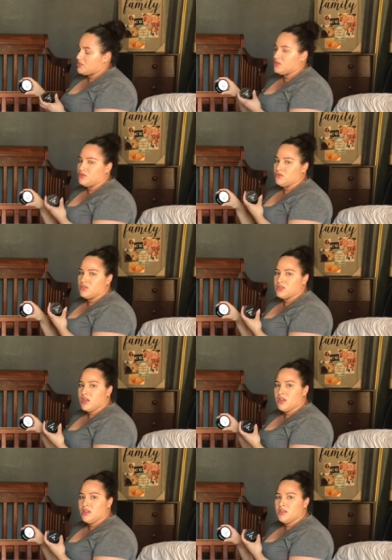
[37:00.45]
You can do
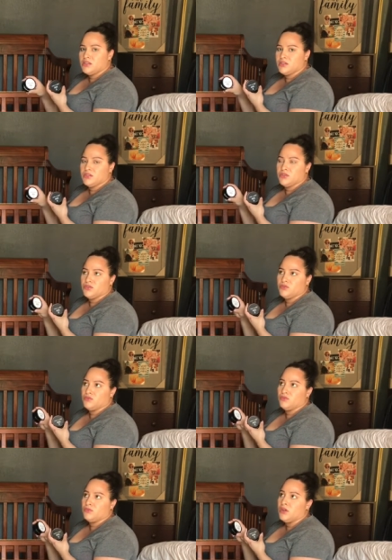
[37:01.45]
skulls, you can do
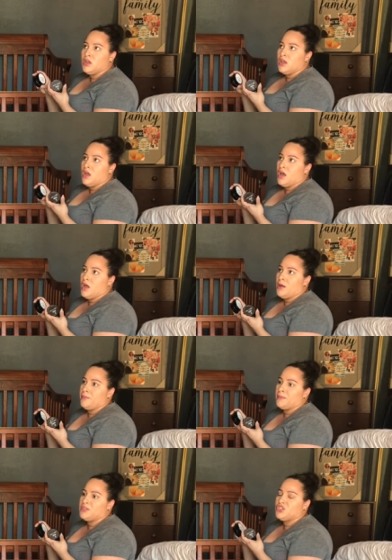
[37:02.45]

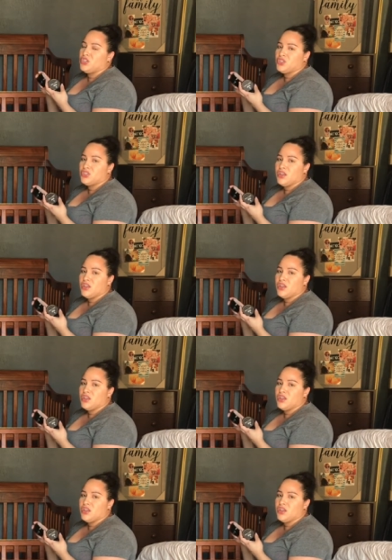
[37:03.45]
um, sugar